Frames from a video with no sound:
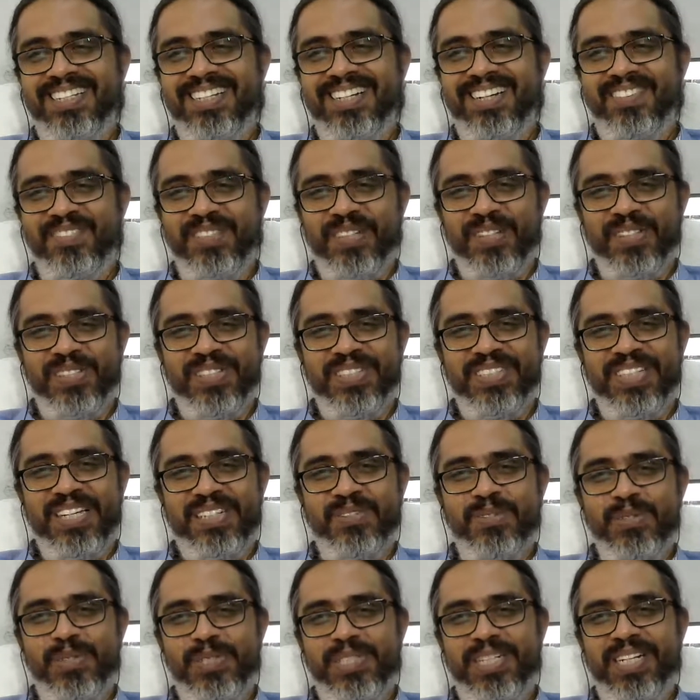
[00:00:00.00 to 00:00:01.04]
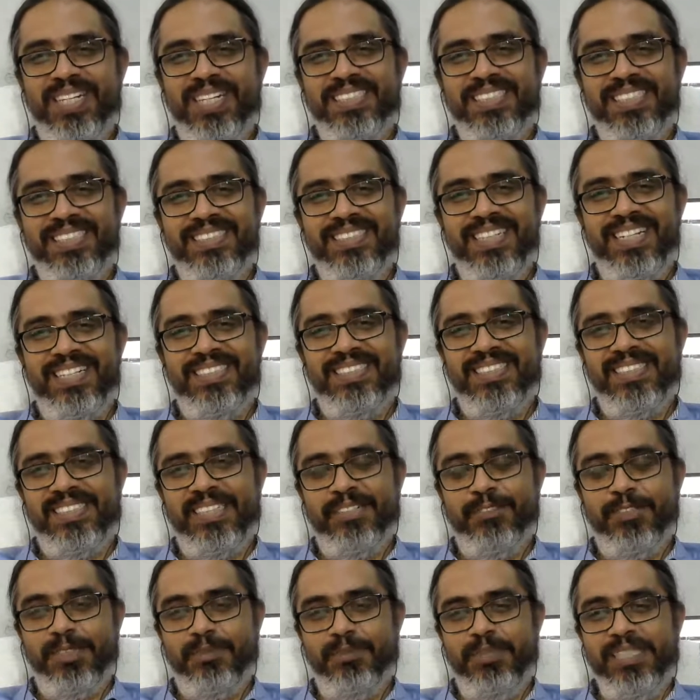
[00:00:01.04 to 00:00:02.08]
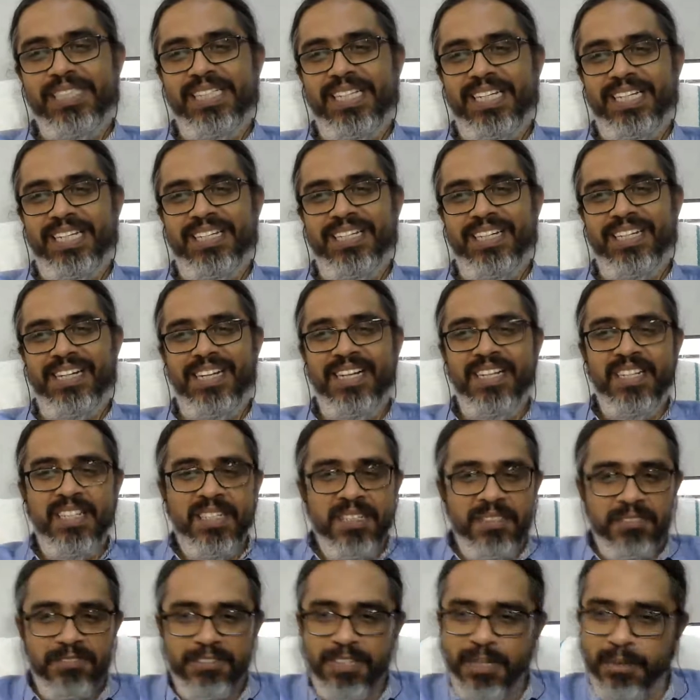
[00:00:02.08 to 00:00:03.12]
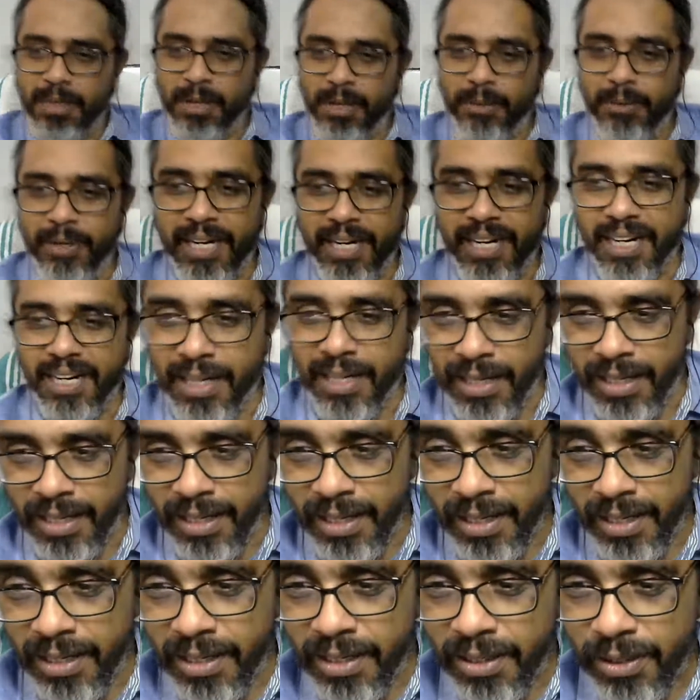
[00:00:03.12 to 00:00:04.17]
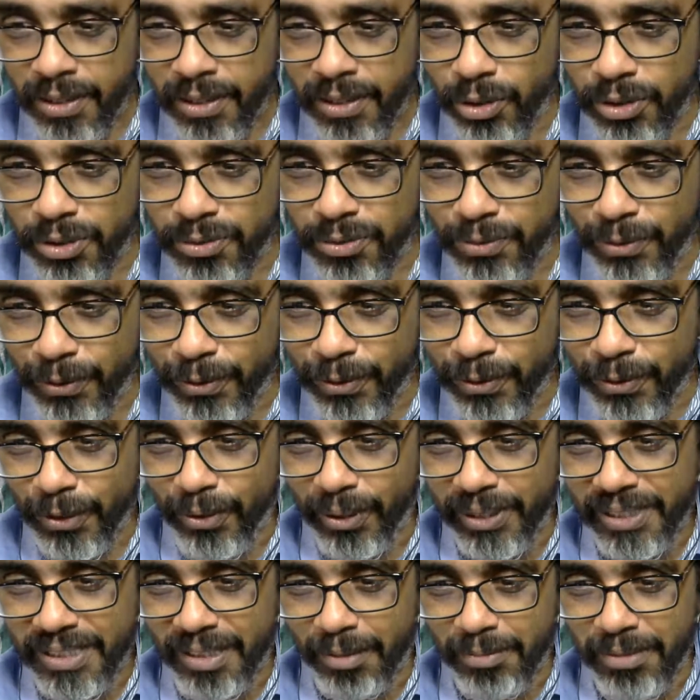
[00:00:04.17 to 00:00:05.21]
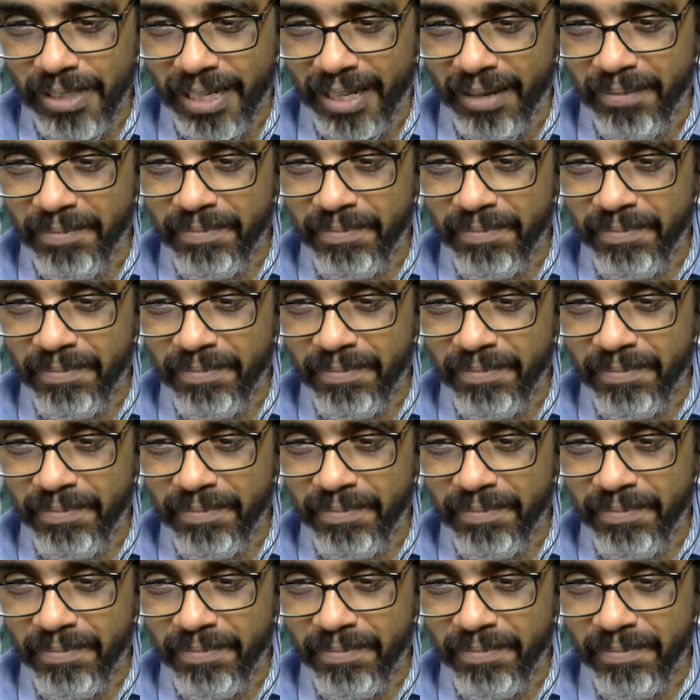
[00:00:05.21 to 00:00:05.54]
because that question answer session was missing from our course for quite some time.